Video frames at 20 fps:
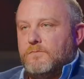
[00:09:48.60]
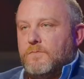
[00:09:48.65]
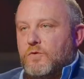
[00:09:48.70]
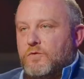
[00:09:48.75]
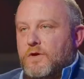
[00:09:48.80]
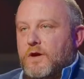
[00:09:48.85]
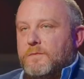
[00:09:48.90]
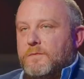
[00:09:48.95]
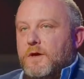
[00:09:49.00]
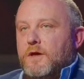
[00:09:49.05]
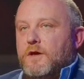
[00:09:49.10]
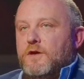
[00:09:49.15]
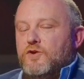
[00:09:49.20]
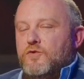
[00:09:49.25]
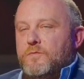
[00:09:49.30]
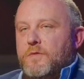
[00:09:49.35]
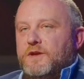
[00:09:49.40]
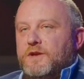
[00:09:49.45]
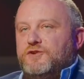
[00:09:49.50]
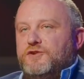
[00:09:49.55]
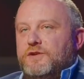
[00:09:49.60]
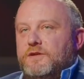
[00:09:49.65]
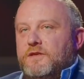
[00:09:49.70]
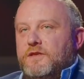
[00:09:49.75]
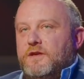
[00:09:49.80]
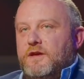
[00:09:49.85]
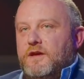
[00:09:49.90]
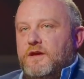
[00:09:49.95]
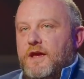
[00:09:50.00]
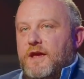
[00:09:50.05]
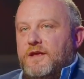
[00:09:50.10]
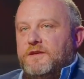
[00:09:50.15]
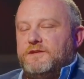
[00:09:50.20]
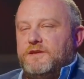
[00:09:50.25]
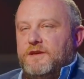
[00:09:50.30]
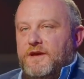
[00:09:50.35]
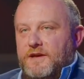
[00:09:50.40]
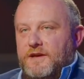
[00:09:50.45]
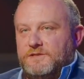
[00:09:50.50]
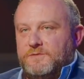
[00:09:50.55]
Okay. You mentioned the
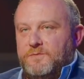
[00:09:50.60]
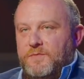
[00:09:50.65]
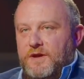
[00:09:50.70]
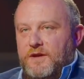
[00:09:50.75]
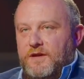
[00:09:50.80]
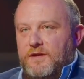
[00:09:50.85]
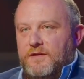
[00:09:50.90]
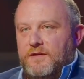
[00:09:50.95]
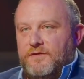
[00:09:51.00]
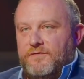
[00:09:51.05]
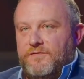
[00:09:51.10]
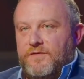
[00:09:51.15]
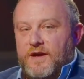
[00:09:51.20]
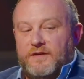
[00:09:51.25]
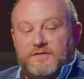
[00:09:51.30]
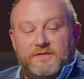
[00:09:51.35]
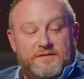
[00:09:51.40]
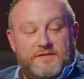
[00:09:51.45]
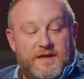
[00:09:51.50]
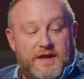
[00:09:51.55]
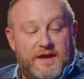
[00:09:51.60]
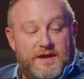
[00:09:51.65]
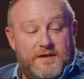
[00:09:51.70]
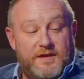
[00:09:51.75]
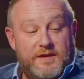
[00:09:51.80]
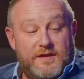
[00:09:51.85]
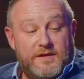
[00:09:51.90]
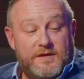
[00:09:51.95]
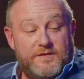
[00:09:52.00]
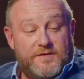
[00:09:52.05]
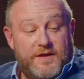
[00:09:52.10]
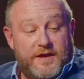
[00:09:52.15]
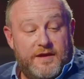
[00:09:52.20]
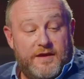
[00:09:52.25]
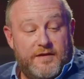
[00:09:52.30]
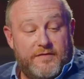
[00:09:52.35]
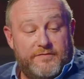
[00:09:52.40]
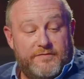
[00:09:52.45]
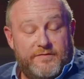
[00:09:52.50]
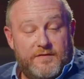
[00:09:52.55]
NTSB and the fact that they they
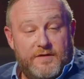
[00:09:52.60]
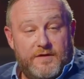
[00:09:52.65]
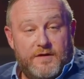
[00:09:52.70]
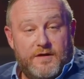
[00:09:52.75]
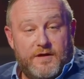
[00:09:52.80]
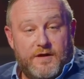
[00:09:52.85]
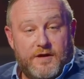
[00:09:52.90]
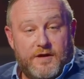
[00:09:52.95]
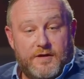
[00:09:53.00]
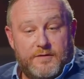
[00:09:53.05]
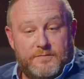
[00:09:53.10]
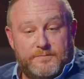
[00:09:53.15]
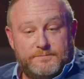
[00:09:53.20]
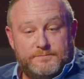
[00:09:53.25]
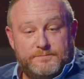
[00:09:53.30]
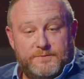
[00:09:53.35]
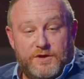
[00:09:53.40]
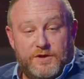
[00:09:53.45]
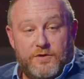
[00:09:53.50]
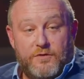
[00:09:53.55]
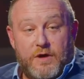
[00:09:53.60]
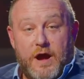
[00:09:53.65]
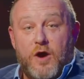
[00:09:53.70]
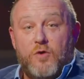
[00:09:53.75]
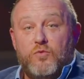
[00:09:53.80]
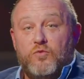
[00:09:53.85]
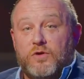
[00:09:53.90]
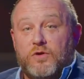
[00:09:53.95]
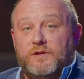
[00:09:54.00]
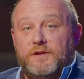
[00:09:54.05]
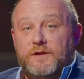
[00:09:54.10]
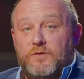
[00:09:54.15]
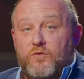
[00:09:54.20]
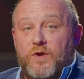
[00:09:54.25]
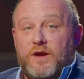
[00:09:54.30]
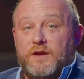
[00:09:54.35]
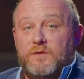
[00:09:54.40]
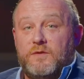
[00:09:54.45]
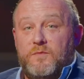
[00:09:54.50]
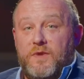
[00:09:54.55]
have um, you know, outwardly
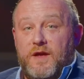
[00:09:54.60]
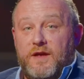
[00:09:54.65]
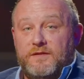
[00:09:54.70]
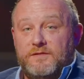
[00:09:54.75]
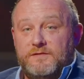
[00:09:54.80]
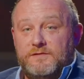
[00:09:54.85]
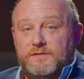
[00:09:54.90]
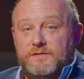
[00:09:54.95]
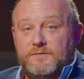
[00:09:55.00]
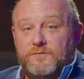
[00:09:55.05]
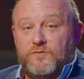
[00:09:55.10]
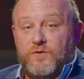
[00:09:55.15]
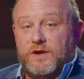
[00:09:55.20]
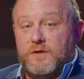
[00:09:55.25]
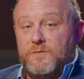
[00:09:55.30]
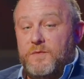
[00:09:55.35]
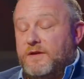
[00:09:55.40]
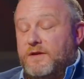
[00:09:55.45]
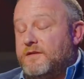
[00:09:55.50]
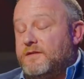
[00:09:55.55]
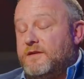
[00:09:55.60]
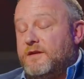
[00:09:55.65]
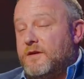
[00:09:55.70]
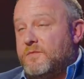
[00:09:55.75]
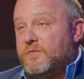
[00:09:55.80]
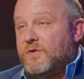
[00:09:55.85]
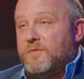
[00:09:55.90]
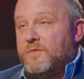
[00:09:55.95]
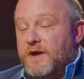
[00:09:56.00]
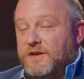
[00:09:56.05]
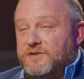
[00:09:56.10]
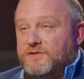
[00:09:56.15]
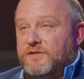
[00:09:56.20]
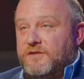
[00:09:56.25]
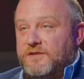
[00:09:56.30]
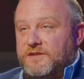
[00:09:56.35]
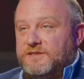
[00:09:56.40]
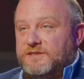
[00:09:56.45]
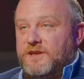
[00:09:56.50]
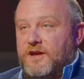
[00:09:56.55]
recommend recommended the implementation
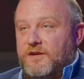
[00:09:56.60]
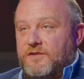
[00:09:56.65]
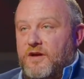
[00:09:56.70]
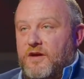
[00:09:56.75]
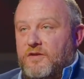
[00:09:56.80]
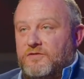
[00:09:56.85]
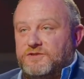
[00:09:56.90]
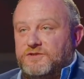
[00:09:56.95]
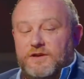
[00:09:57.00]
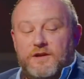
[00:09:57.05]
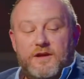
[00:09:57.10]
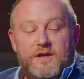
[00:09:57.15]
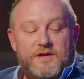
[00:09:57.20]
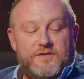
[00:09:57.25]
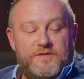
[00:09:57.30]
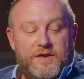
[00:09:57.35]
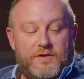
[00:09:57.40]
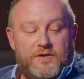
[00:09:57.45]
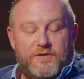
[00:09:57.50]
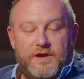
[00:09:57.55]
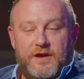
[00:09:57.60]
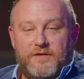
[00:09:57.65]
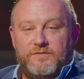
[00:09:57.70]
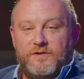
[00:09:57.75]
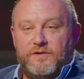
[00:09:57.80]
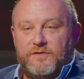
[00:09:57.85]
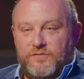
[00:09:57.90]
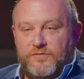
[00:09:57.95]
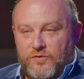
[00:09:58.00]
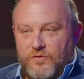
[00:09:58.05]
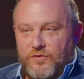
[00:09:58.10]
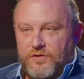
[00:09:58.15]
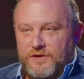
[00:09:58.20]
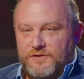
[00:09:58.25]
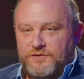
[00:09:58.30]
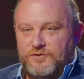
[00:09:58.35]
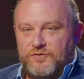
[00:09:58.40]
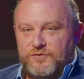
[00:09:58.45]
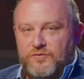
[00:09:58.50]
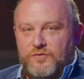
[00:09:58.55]
of this technology. They don't have the
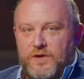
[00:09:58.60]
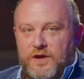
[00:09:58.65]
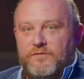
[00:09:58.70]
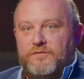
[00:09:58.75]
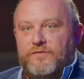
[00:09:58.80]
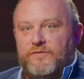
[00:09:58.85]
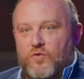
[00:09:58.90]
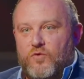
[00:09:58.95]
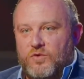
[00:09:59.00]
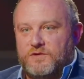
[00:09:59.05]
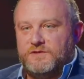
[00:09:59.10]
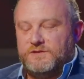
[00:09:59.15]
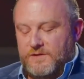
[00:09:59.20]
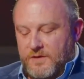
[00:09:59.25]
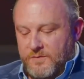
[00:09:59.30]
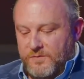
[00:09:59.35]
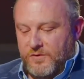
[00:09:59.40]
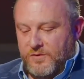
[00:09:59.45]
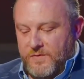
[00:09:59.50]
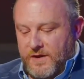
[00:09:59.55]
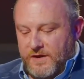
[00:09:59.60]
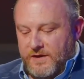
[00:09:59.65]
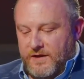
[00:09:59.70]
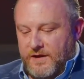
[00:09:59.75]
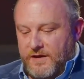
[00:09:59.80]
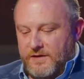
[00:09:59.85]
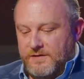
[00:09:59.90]
authority to enforce implementing